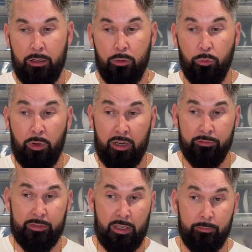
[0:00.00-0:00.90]
One
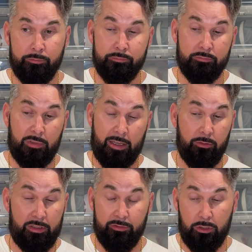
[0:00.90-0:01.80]
of them, I
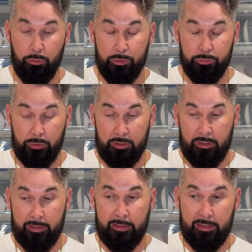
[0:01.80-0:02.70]
don't even know which one.
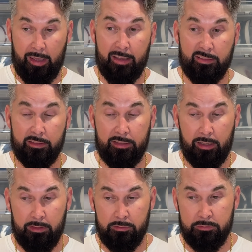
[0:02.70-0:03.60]
I think
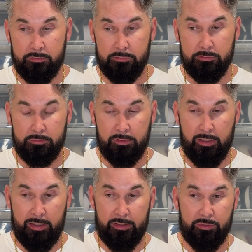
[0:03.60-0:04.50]
XXL
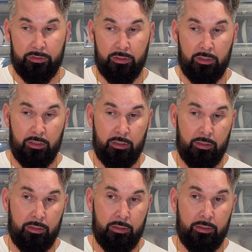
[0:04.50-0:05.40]
is
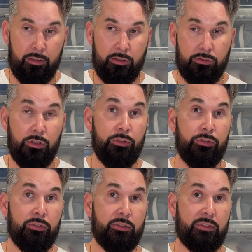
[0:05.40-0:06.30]

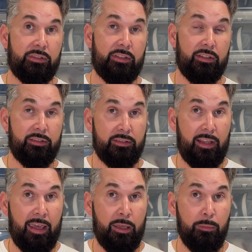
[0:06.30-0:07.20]
just the
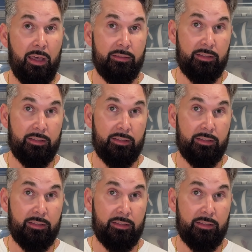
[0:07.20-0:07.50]
same as